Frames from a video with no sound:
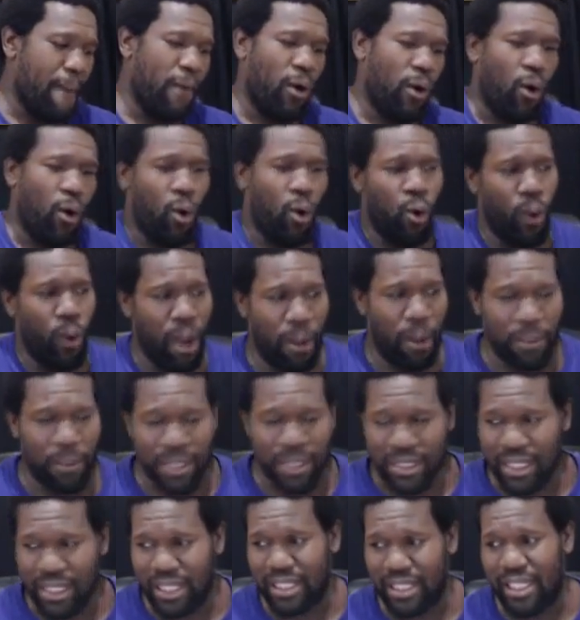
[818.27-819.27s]
whoever
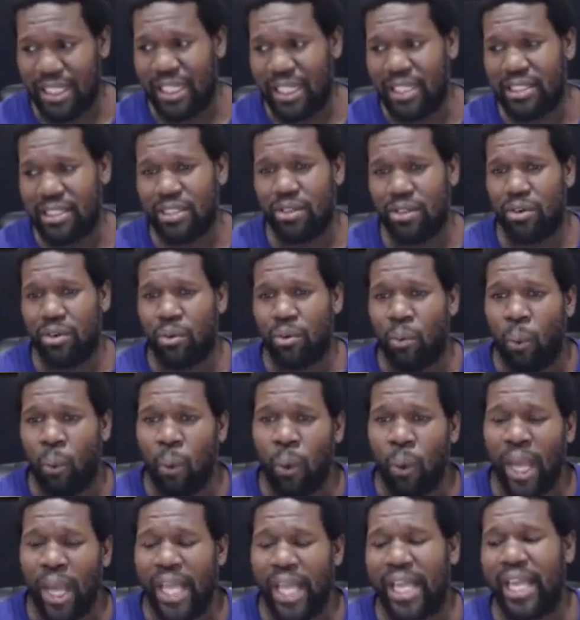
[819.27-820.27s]
sent this
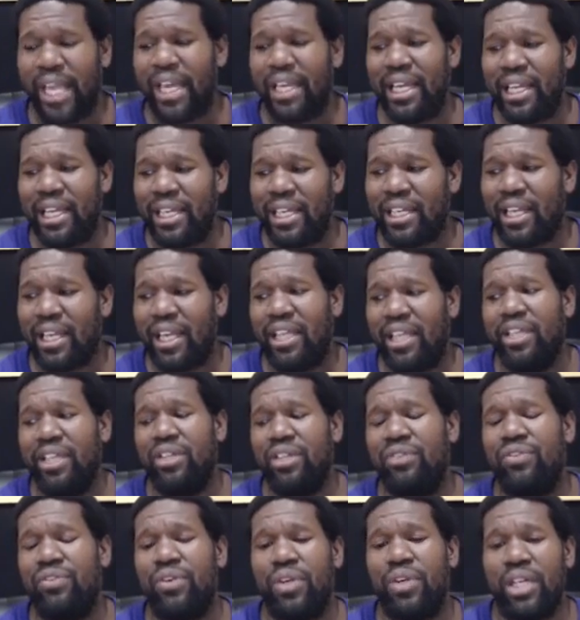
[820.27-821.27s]
wicked and
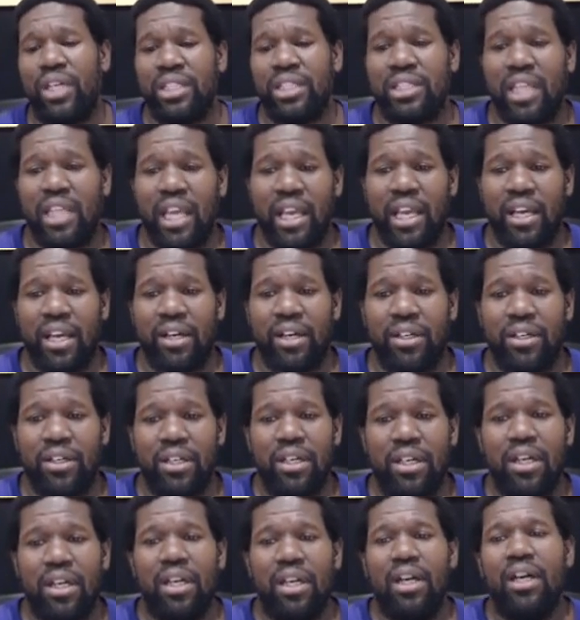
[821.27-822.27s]
evil as hell,
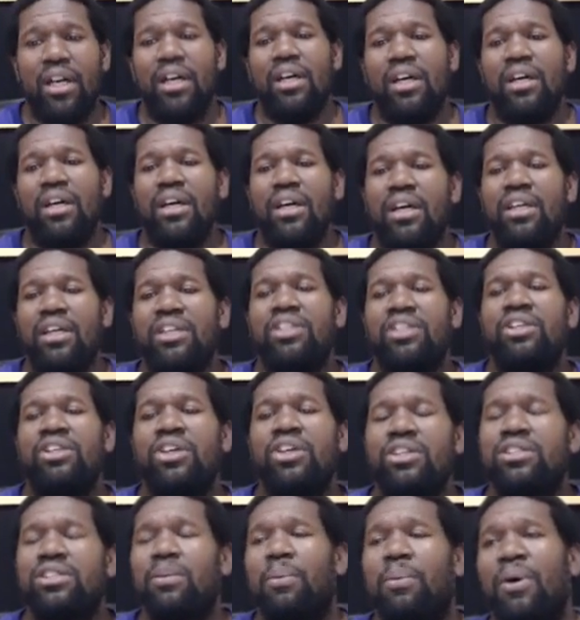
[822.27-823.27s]

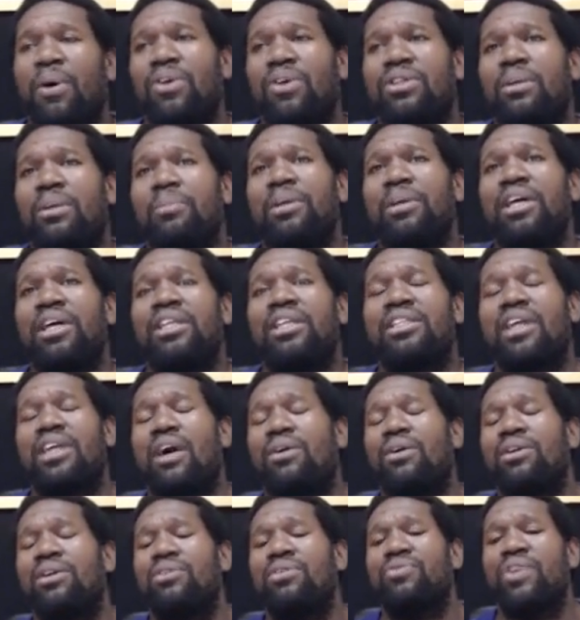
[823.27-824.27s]
you're supposed to be
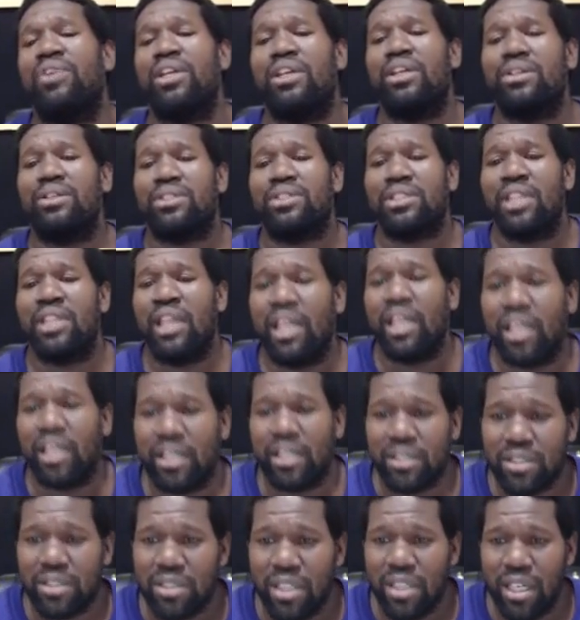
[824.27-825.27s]
atoning for your
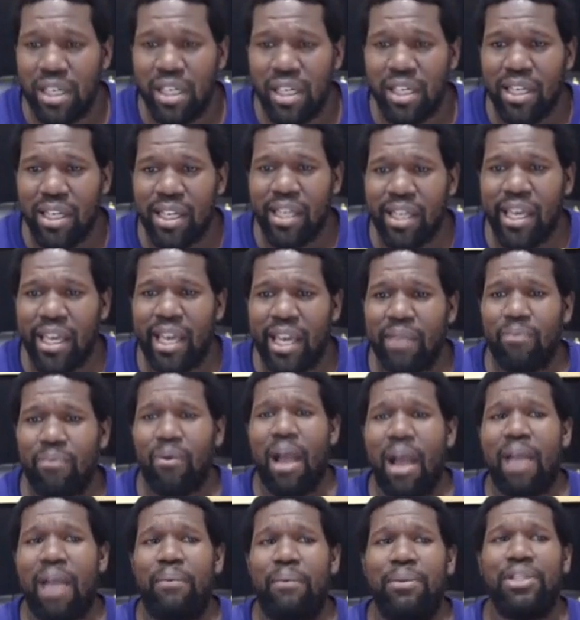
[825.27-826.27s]
sins, getting
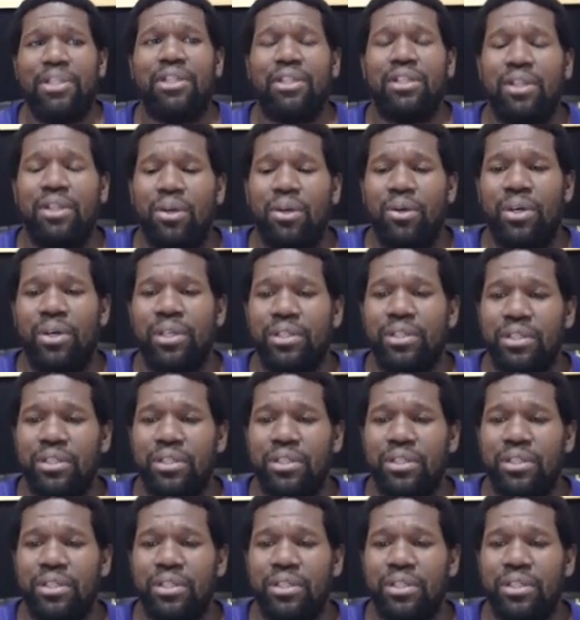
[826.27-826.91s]
right with the Lord.